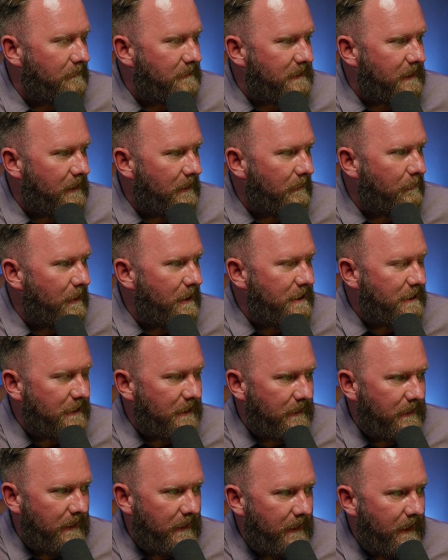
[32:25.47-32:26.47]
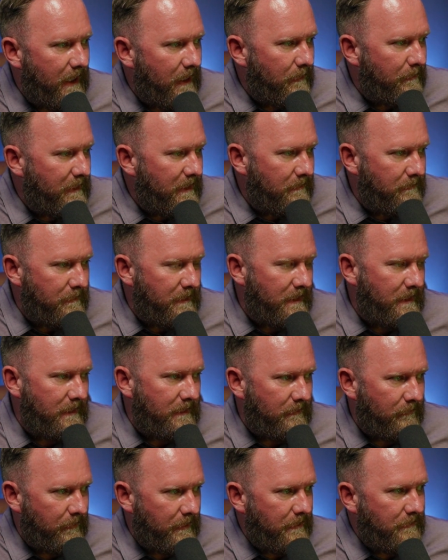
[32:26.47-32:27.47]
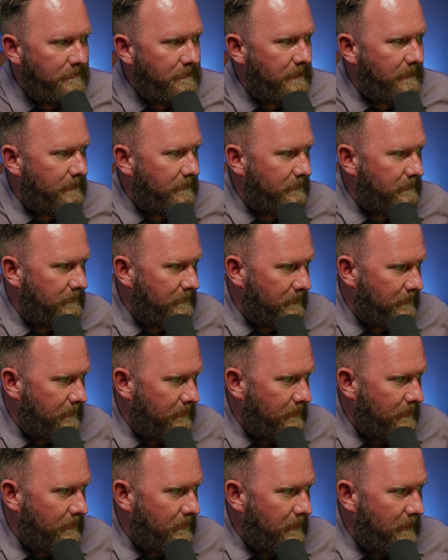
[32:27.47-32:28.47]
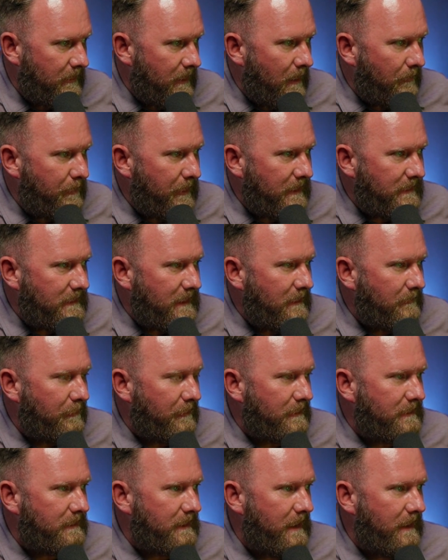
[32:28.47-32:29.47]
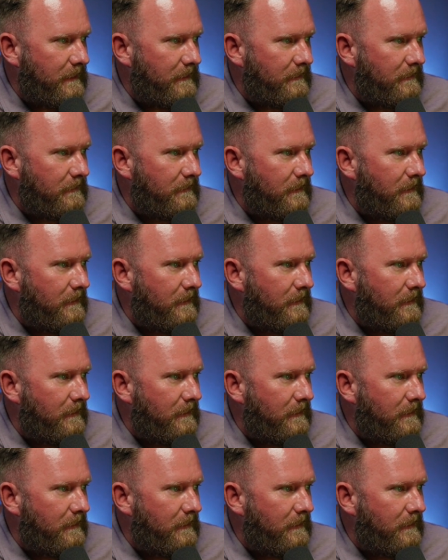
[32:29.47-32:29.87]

Celebration and Airbnb, Reunion, up 18%.